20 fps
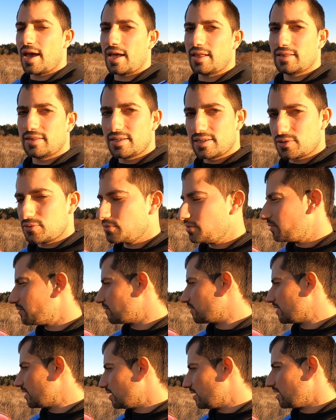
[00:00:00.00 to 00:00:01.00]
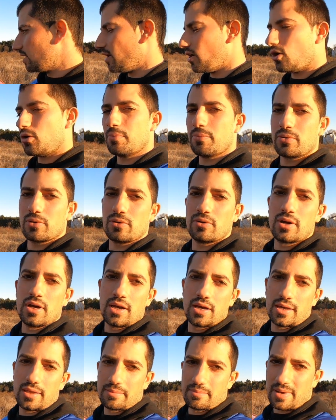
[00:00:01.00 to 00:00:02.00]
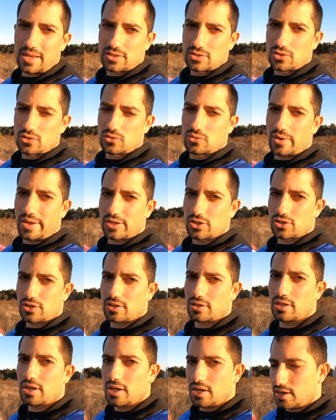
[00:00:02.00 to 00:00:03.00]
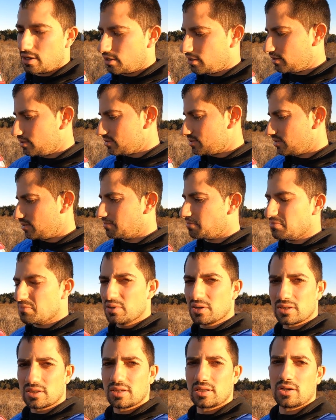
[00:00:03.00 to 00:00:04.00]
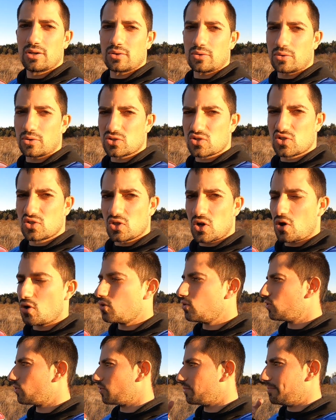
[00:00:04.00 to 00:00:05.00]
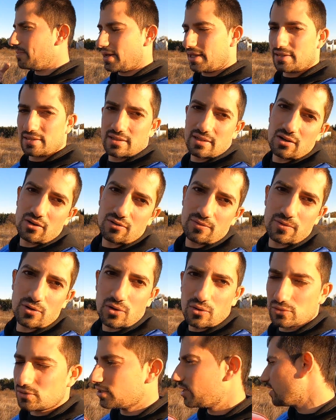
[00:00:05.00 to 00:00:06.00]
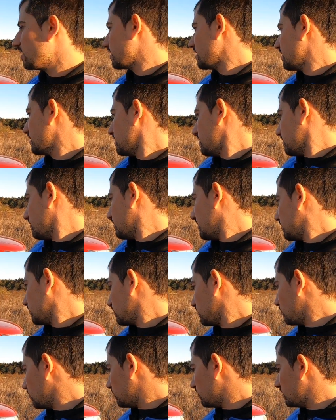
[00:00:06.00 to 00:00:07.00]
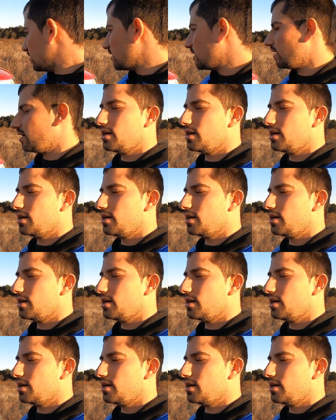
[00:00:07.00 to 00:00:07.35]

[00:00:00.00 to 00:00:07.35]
and this will really help you in bad situation, in some mud or snow or bad off-road when you go.